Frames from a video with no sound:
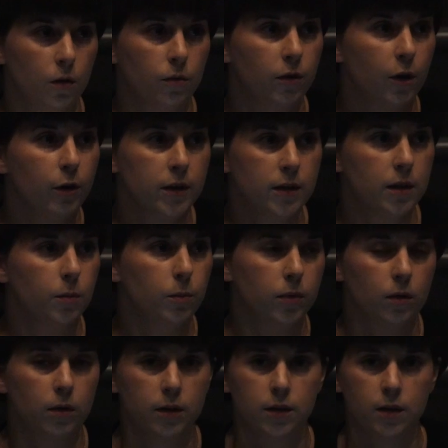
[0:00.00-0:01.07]
So very
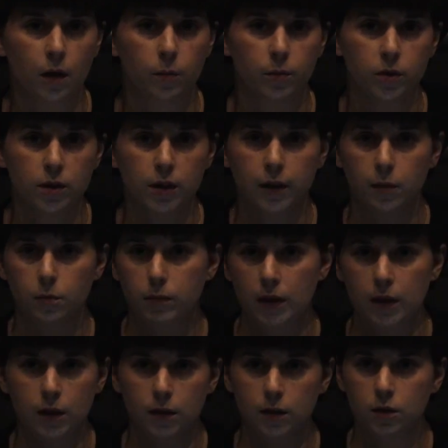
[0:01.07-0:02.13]
simple, it's almost like
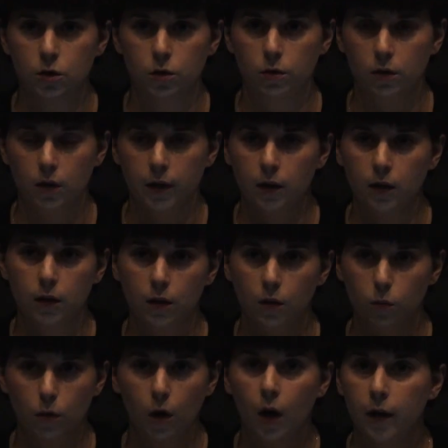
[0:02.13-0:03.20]
beads or like a
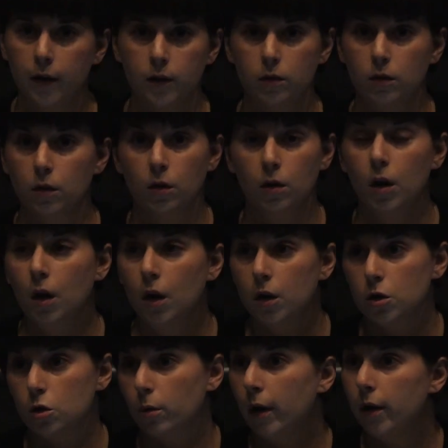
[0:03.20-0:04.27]
little rock, and they're
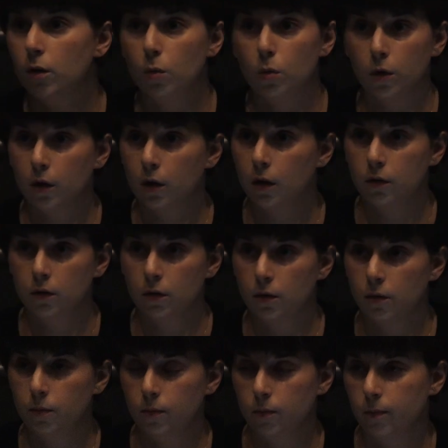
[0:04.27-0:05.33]
trying to work on
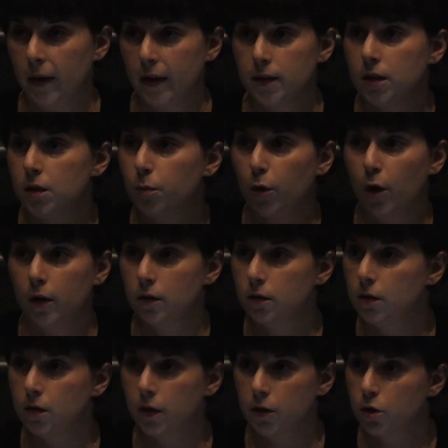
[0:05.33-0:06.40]
the best product
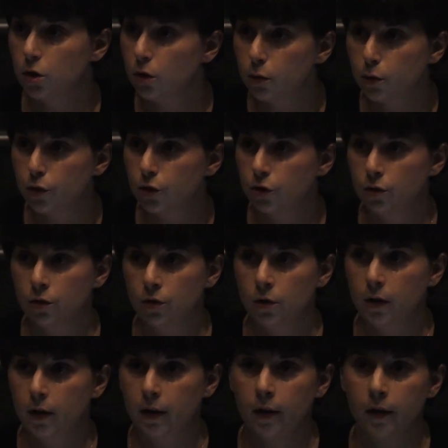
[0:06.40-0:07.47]
design solution,
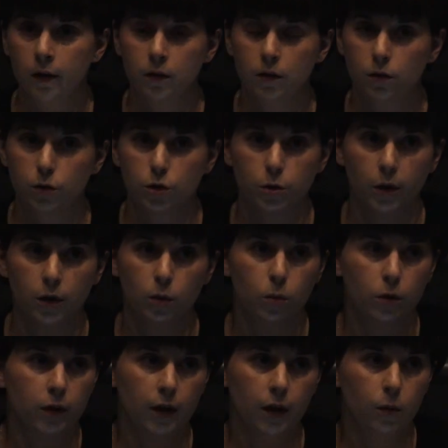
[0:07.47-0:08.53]
and they're trying to
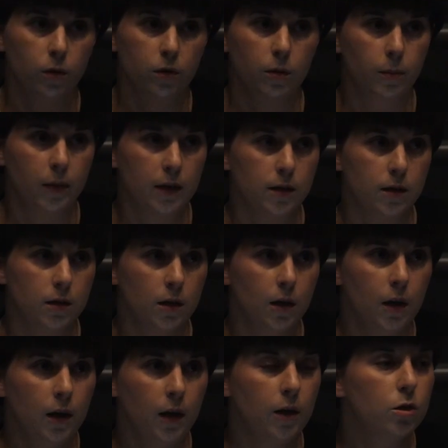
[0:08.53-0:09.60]
work out what the best
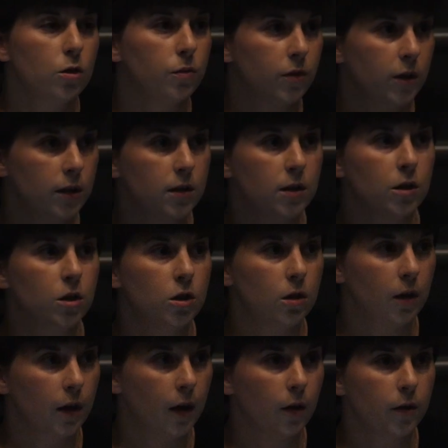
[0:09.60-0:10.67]
interfaces to
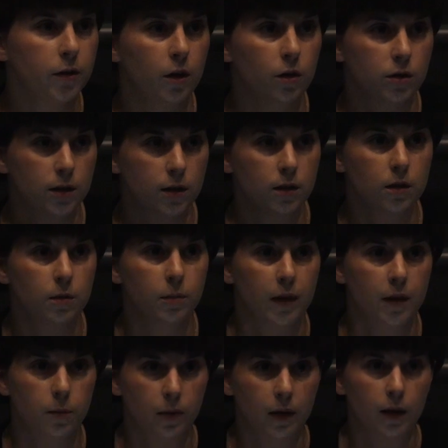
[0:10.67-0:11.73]
the healthcare system
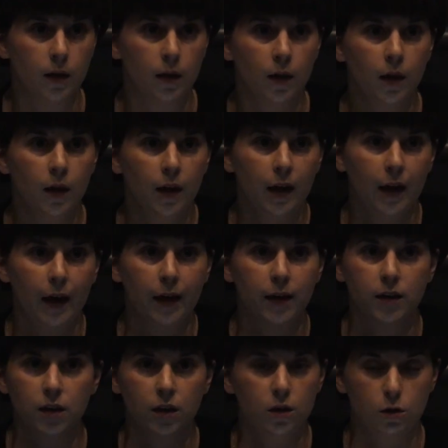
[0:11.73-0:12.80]
might be.
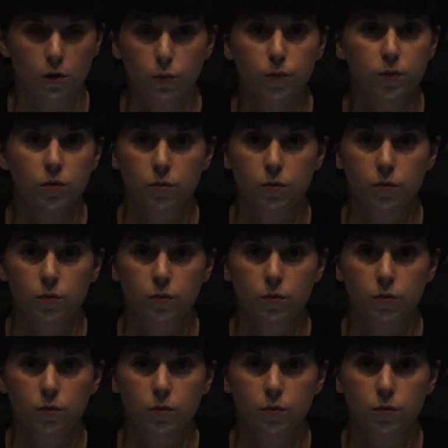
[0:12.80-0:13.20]
And they're